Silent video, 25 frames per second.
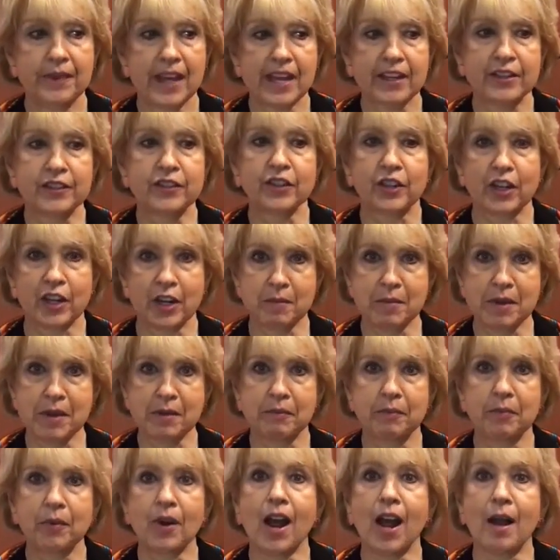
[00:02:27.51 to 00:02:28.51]
things are going to be
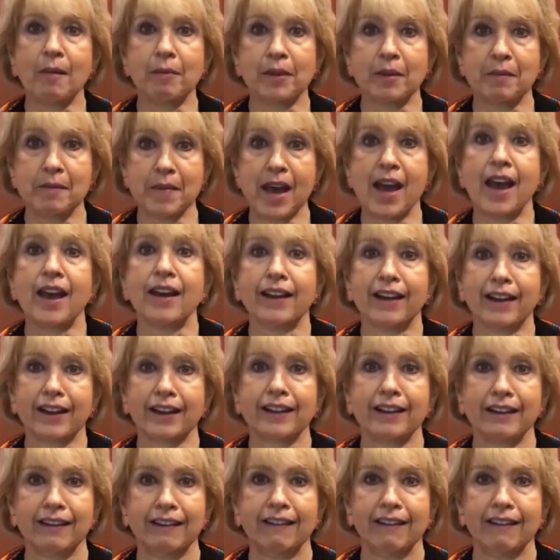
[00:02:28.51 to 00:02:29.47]
problematic.